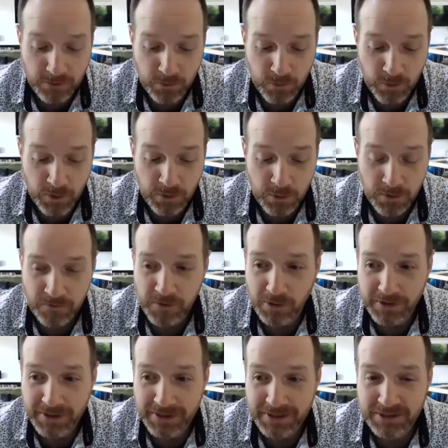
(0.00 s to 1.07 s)
we're
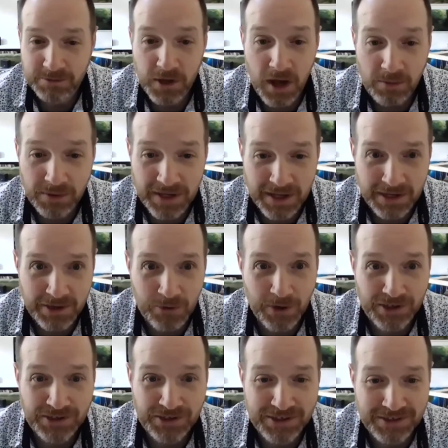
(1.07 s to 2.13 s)
fielding some complicated
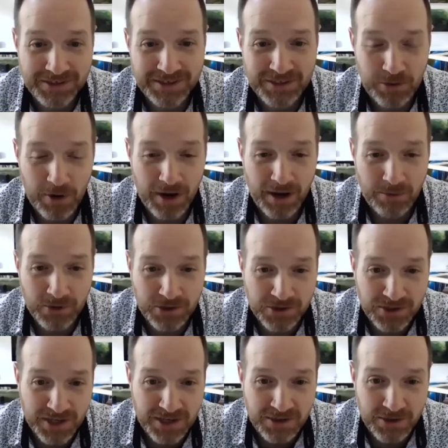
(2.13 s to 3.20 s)
questions. So I
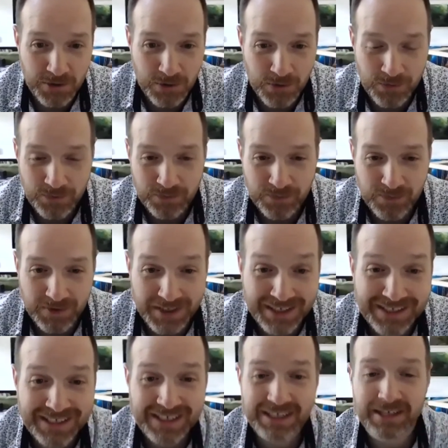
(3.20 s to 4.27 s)
appreciate you
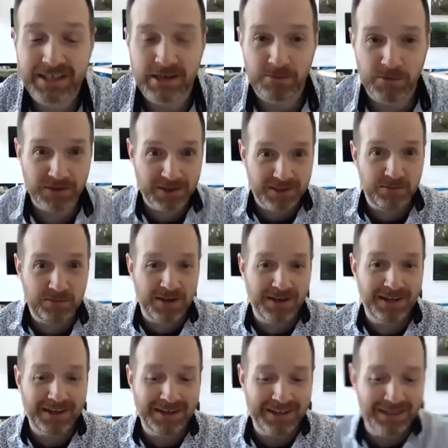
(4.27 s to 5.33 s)
listening and
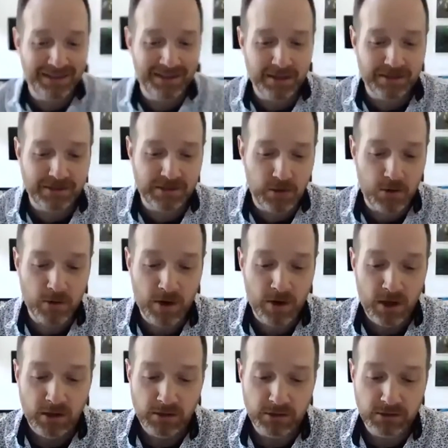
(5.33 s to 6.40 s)
participating in this. So
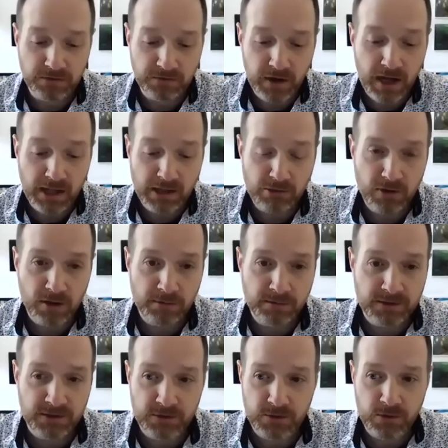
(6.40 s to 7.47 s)
there's a follow-up
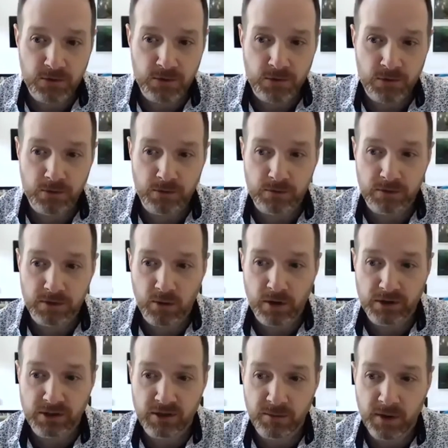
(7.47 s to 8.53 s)
to the
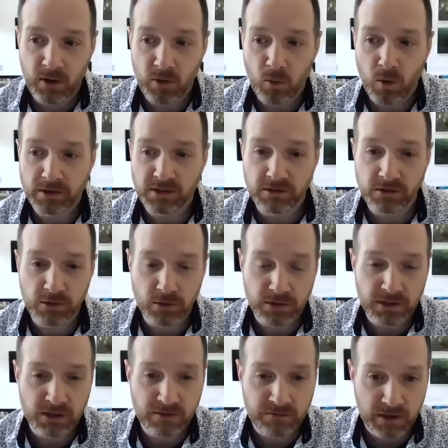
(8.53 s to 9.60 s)
question about what to do with
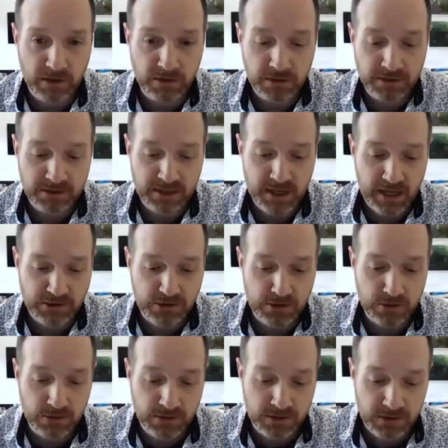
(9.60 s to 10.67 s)
the Confederate
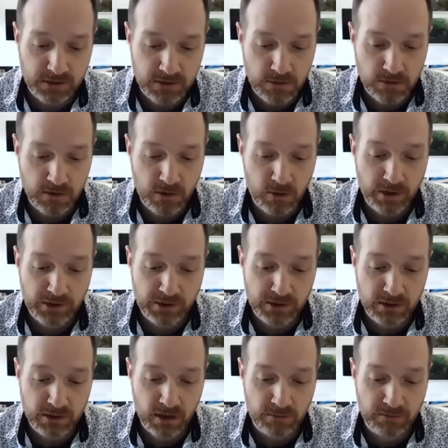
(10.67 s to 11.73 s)
statues. So the
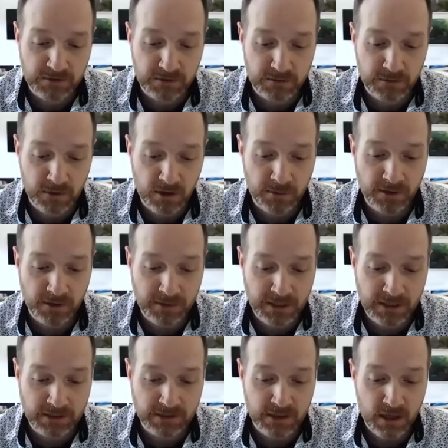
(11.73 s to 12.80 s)
question comes from Armand
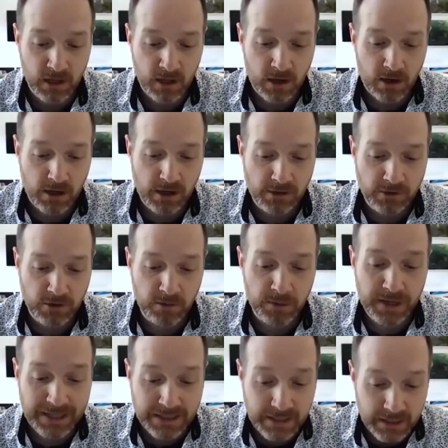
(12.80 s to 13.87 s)
Means. In your
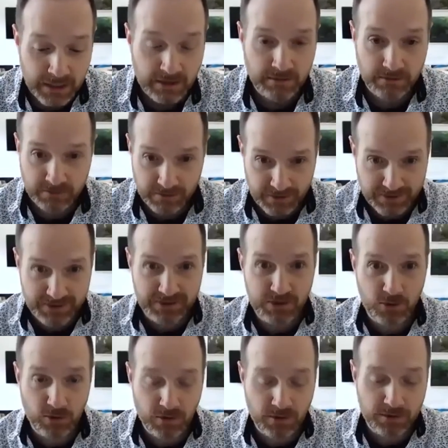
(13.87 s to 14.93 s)
opinion, this is
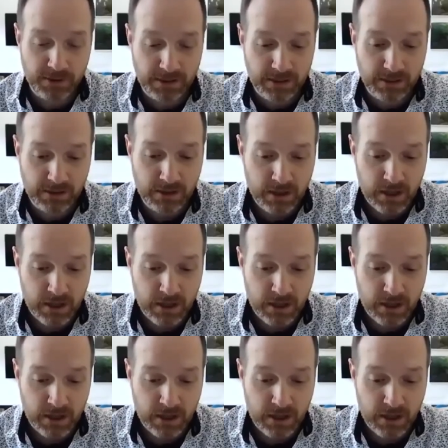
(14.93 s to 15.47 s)
total opinion,